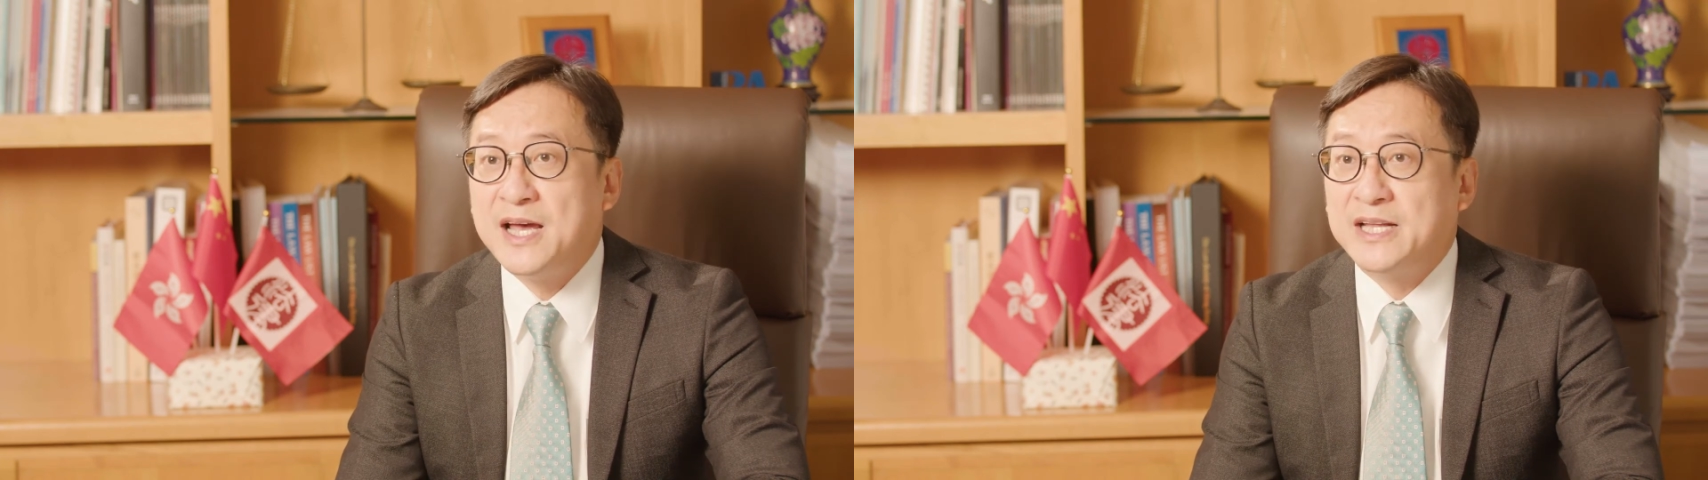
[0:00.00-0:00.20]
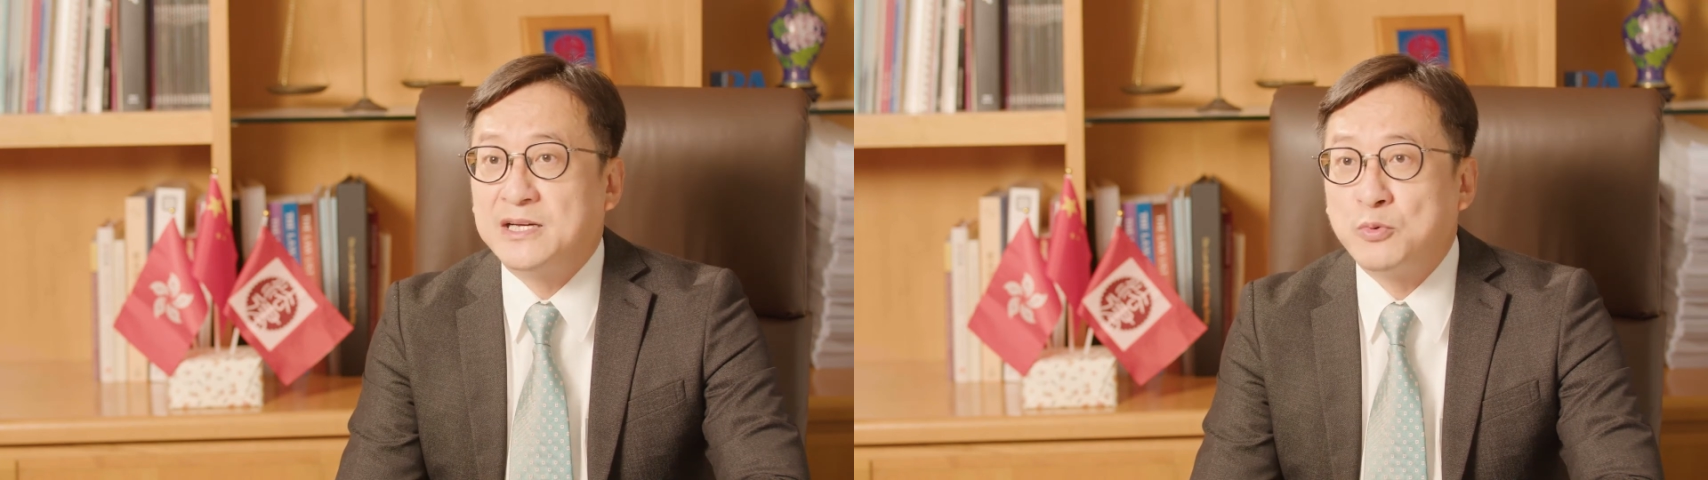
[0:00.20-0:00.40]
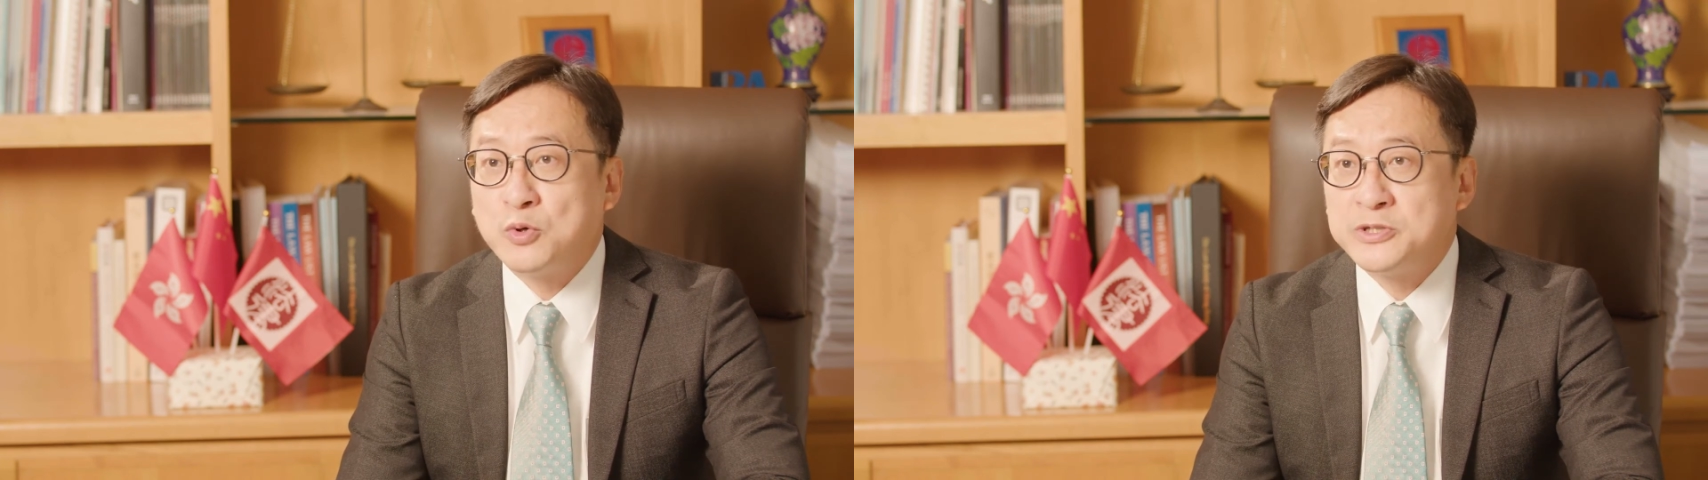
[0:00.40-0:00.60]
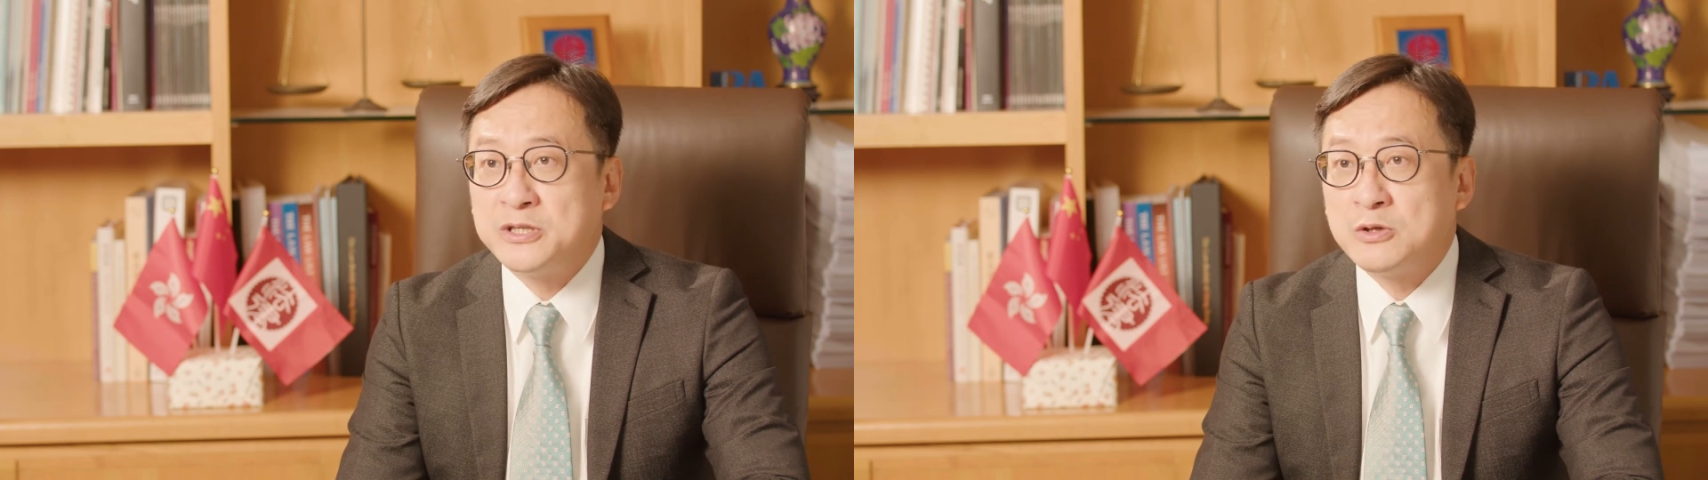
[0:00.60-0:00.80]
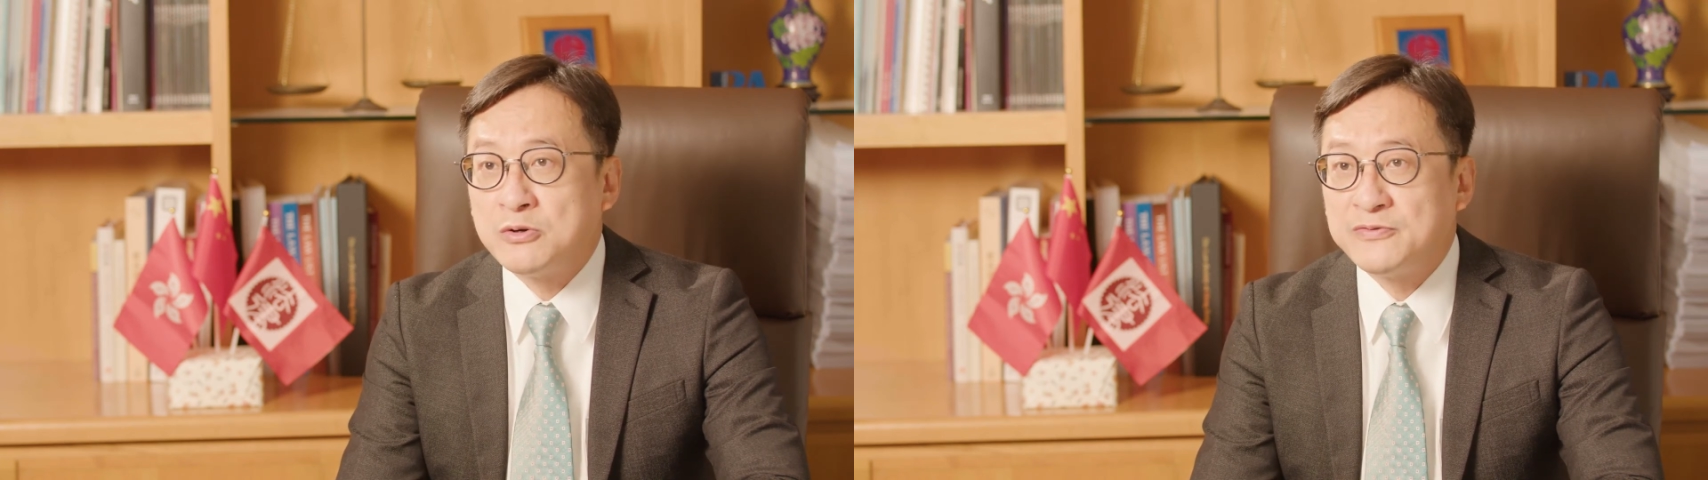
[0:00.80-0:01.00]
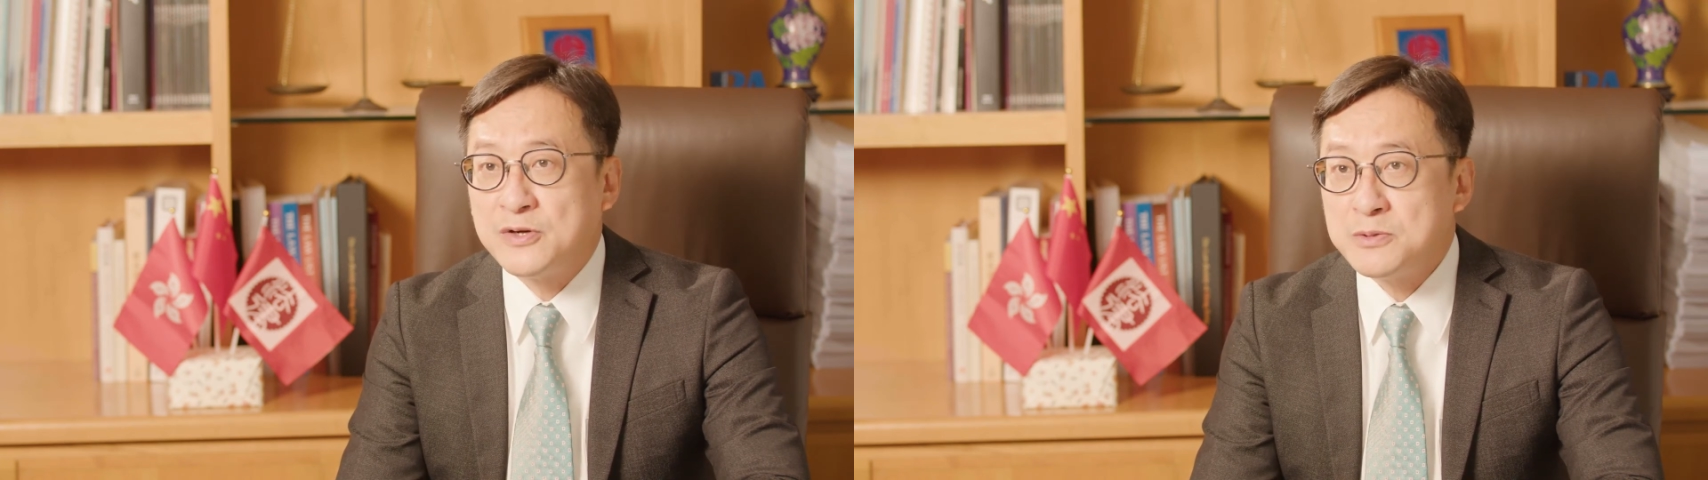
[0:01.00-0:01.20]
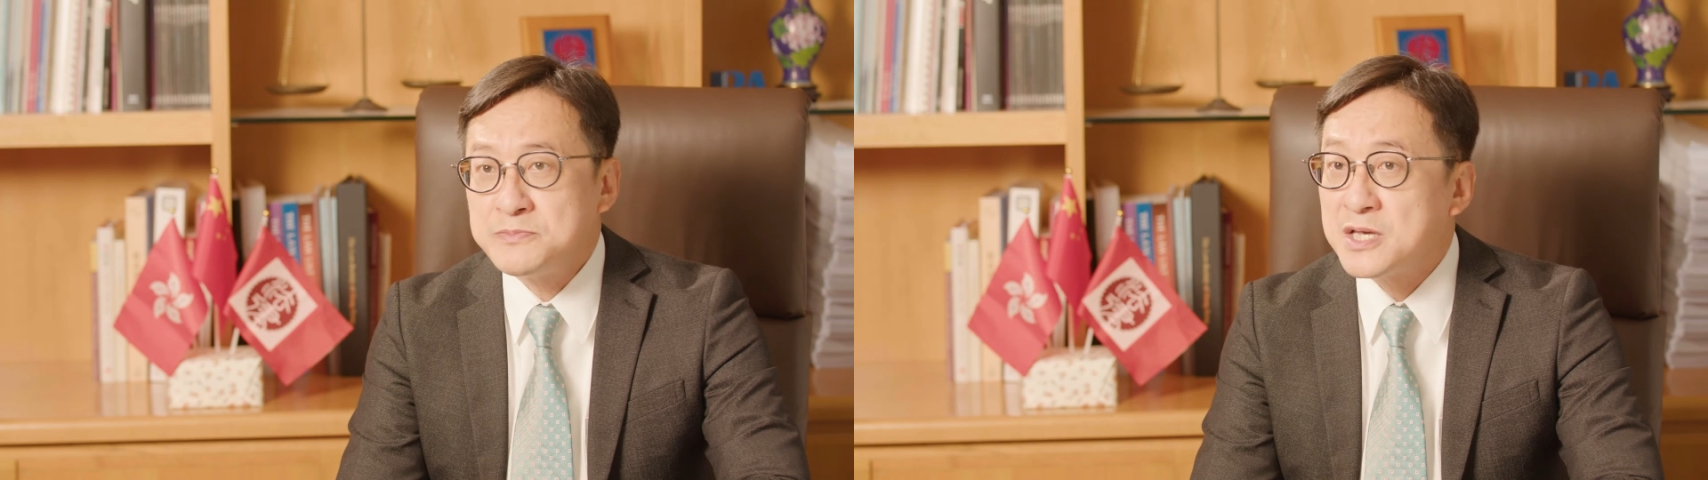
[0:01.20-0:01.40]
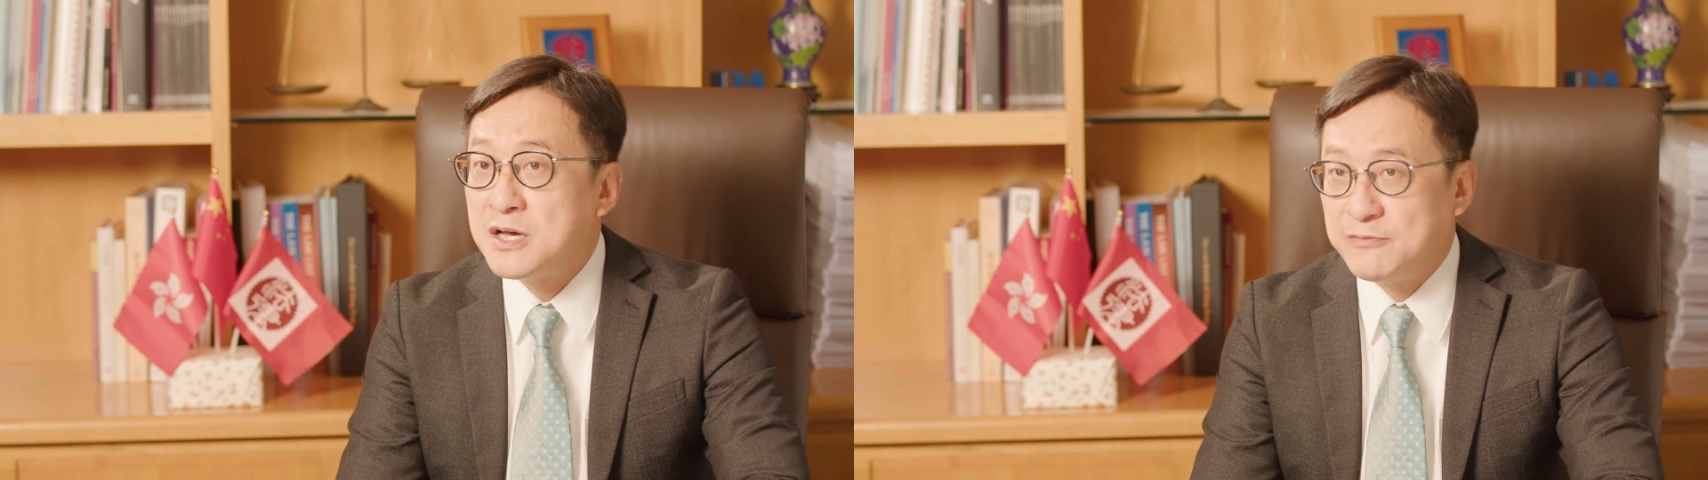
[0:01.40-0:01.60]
and awarded law firms